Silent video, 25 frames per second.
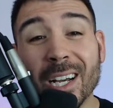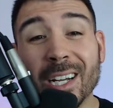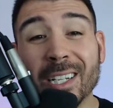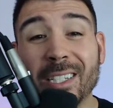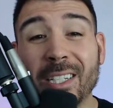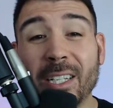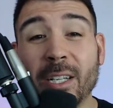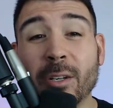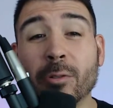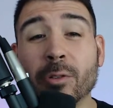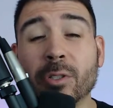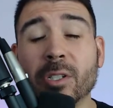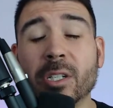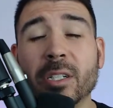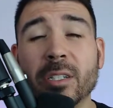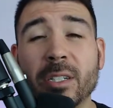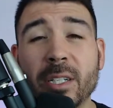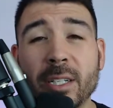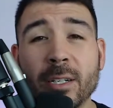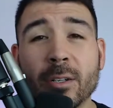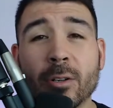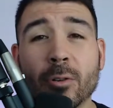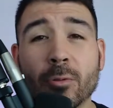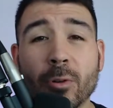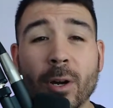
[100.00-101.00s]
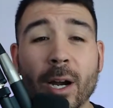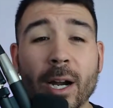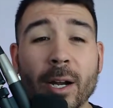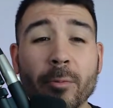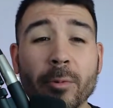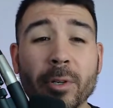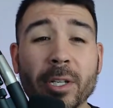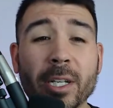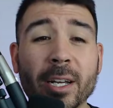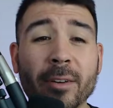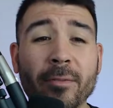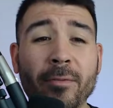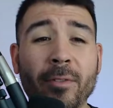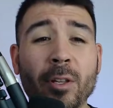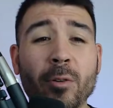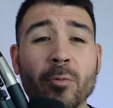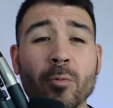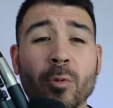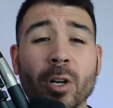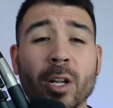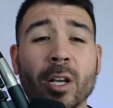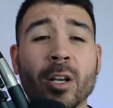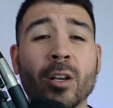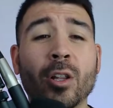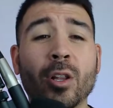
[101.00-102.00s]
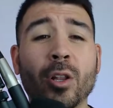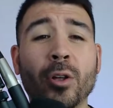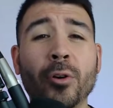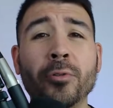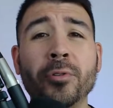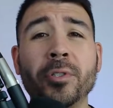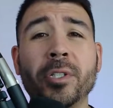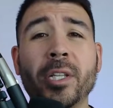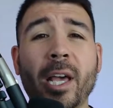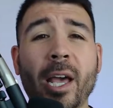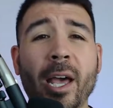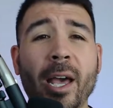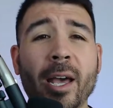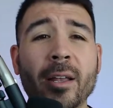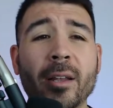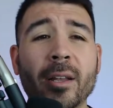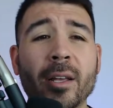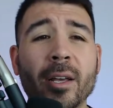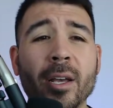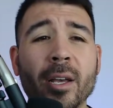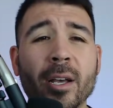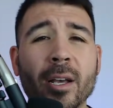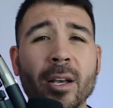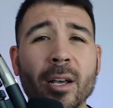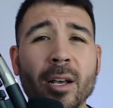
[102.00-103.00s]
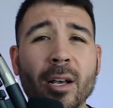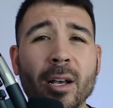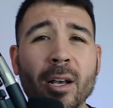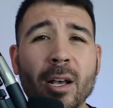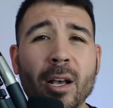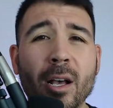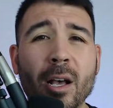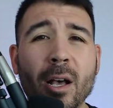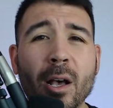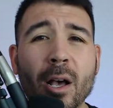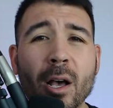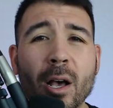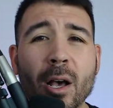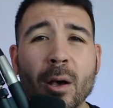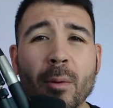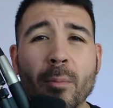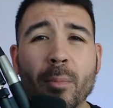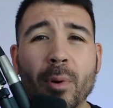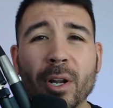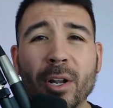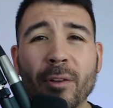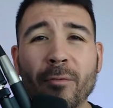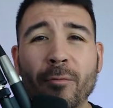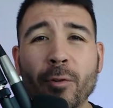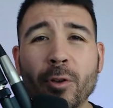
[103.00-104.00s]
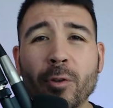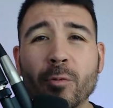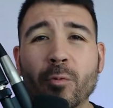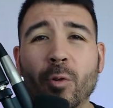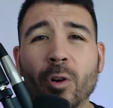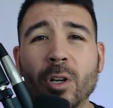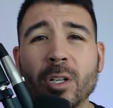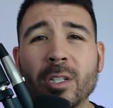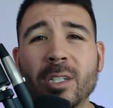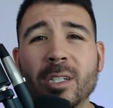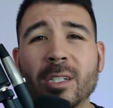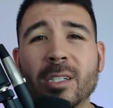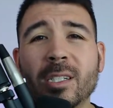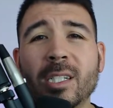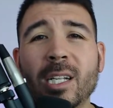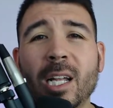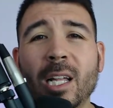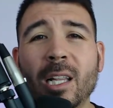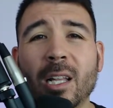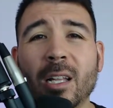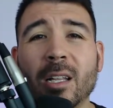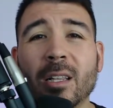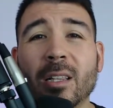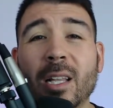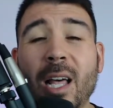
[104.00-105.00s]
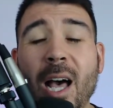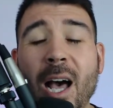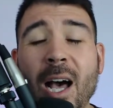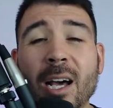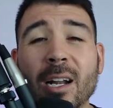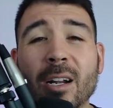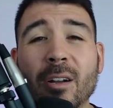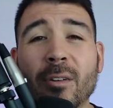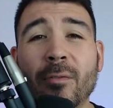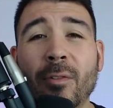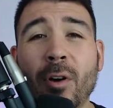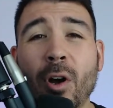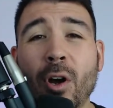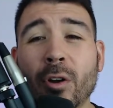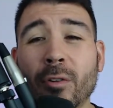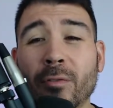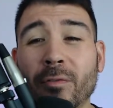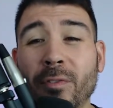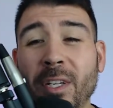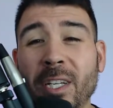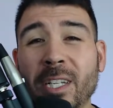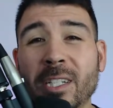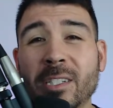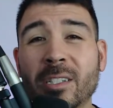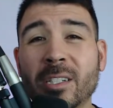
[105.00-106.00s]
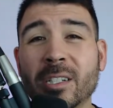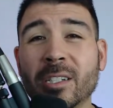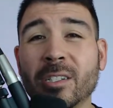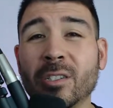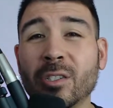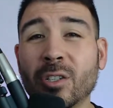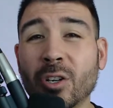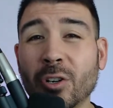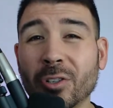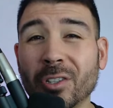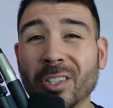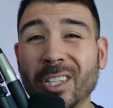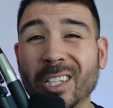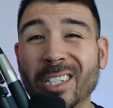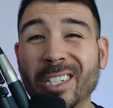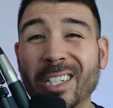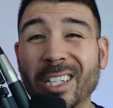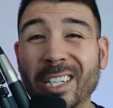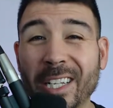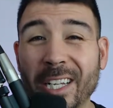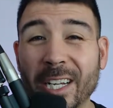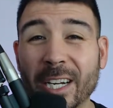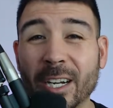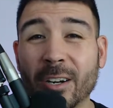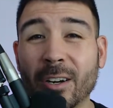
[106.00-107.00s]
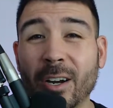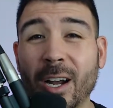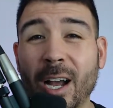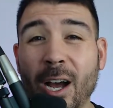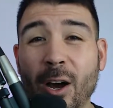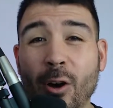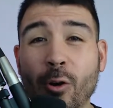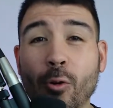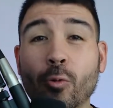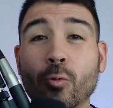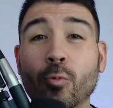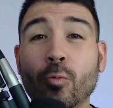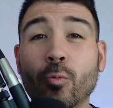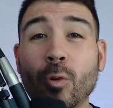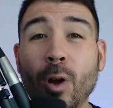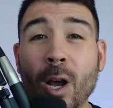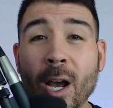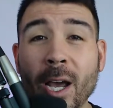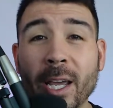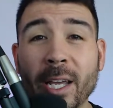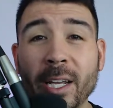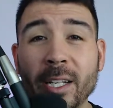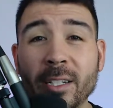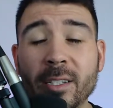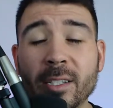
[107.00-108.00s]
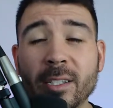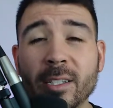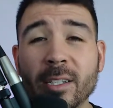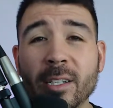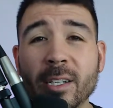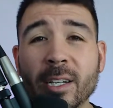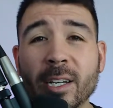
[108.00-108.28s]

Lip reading: A deal's a deal, right? We definitely want to close that. But if we want to sell a lot of RVs to start the year out right,